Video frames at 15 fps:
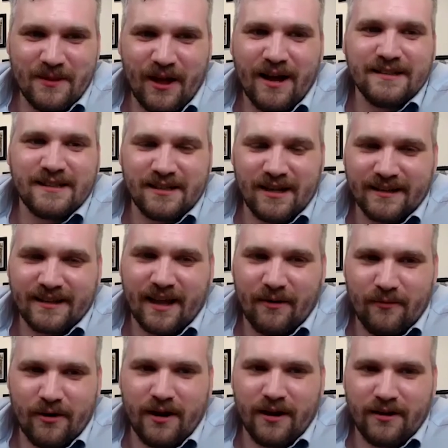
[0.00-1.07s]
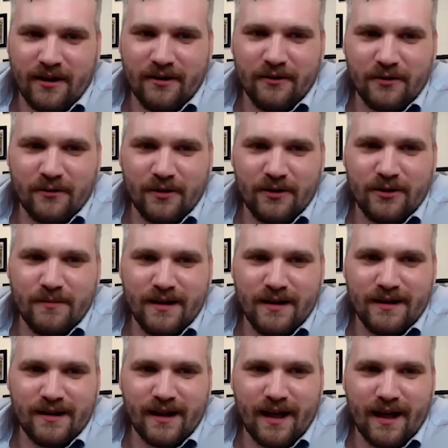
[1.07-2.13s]
I did like that one. I know the one you
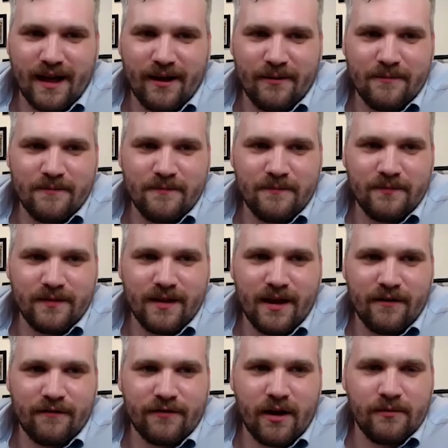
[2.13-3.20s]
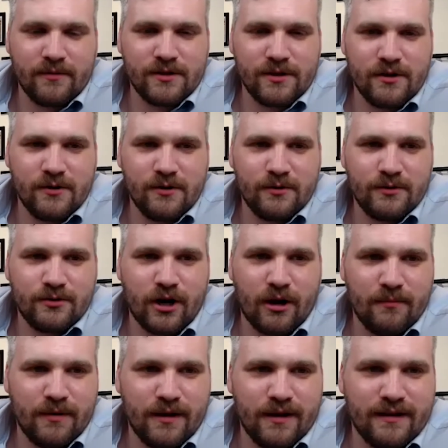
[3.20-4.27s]
mean. If that was you,
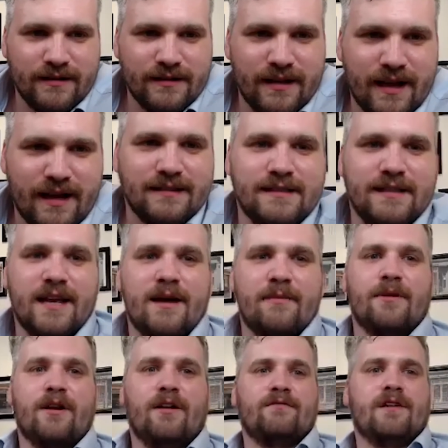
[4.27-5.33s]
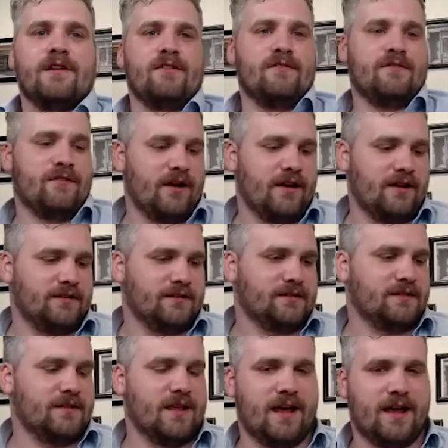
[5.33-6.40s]
drop me a DM and I'll verify
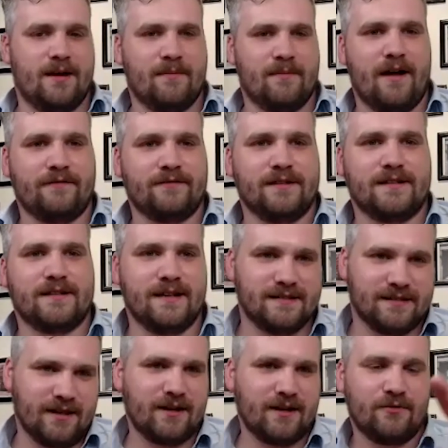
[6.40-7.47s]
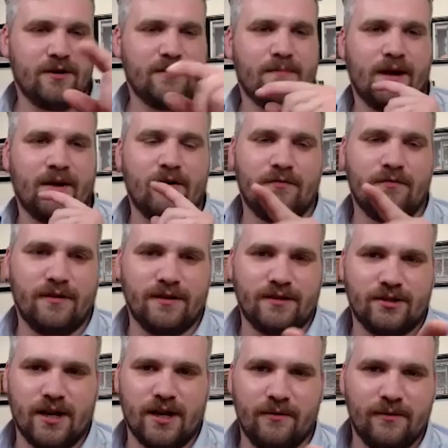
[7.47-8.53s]
after tasting. I can read back over the
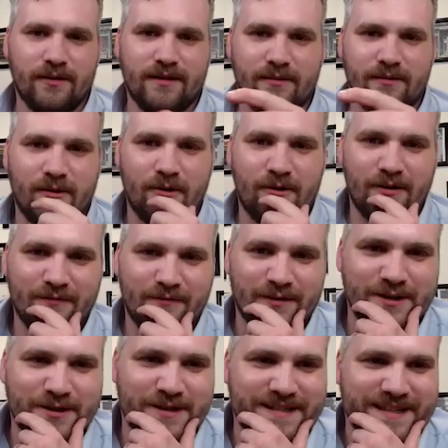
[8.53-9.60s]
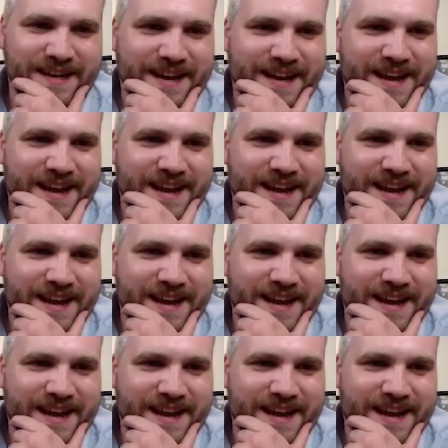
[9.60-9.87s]
chat when the recording finishes.